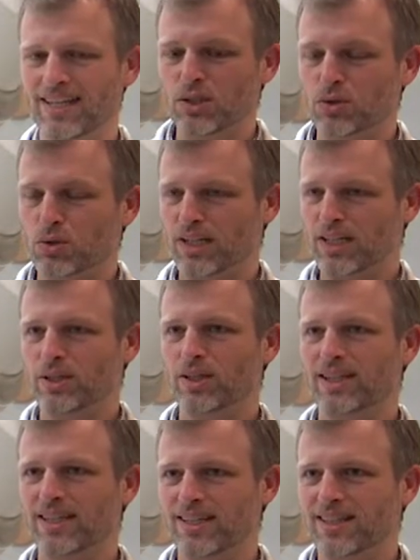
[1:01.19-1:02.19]

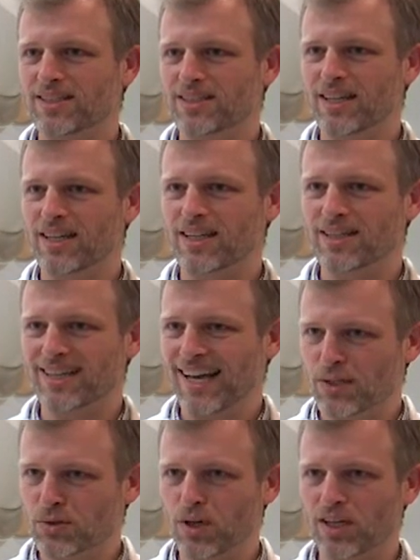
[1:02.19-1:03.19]
Traditionally, these
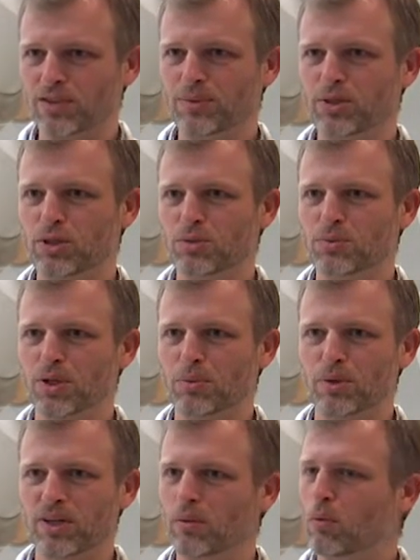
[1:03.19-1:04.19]
gastrostomy tubes are
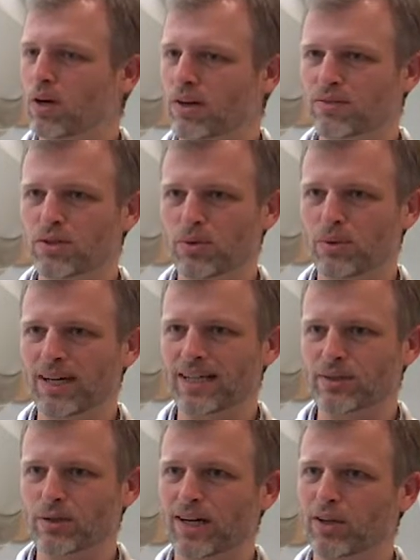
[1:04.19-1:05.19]
put in one of two
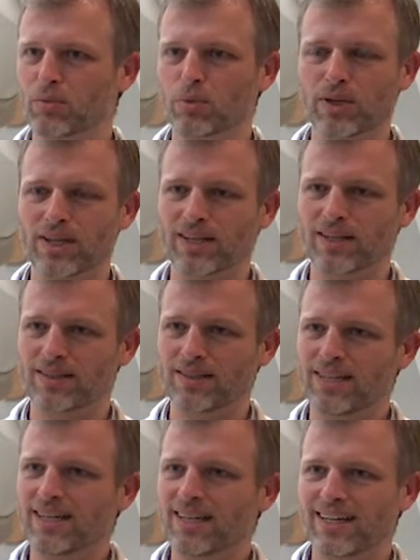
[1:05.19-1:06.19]
ways. They're either put in
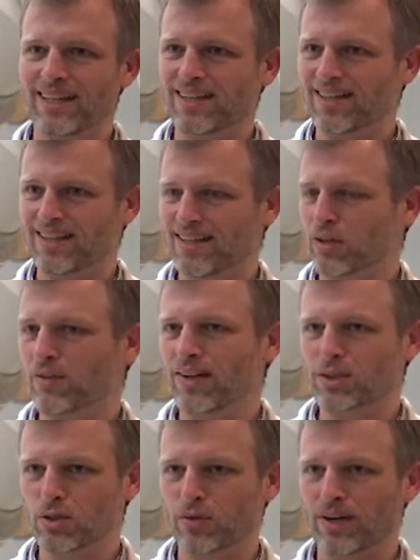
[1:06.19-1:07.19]
the
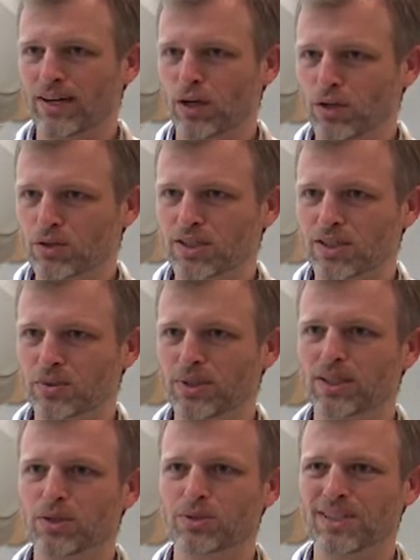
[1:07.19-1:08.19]
interventional radiology
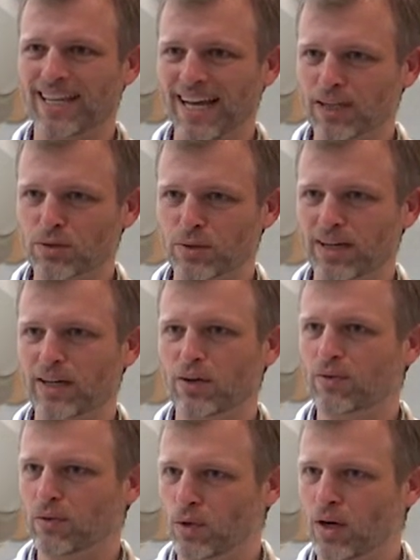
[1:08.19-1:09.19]
suite using X-ray or
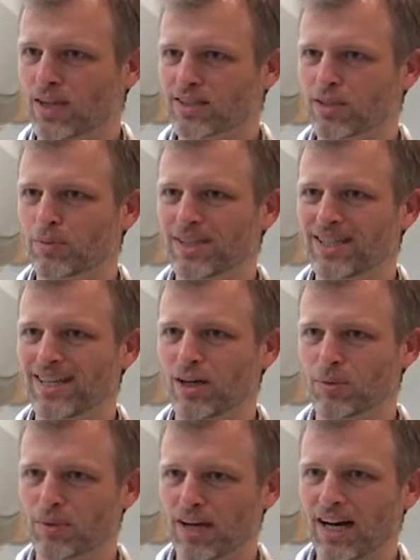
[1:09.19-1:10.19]
fluoroscopy to
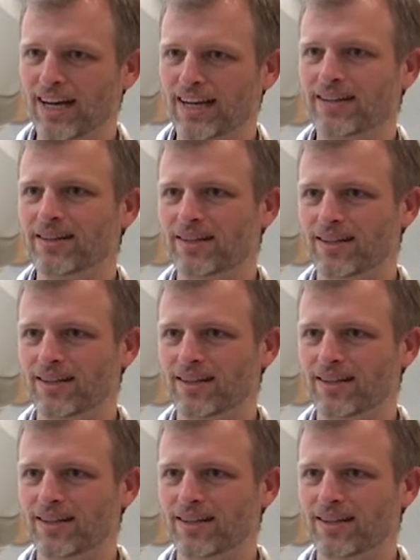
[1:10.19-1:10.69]
help guide